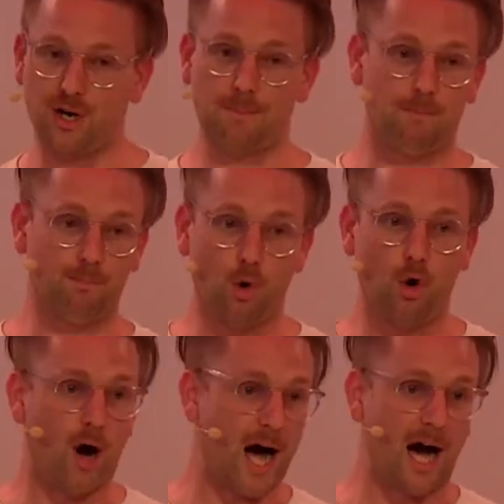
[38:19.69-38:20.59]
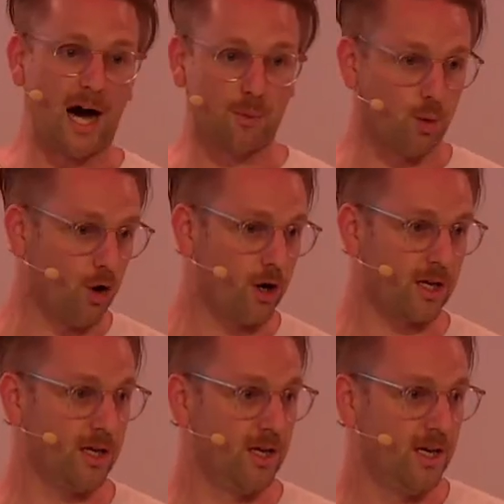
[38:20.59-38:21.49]
more hard work,
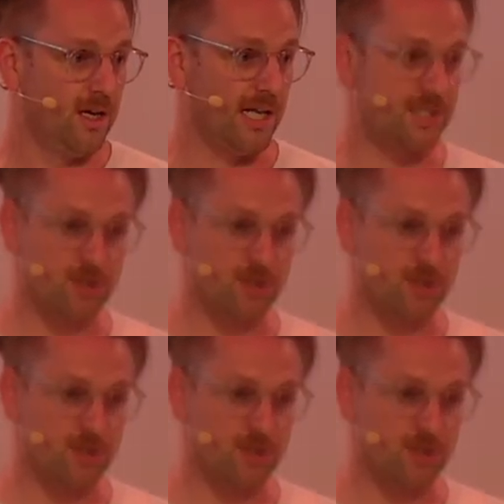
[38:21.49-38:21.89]
it's not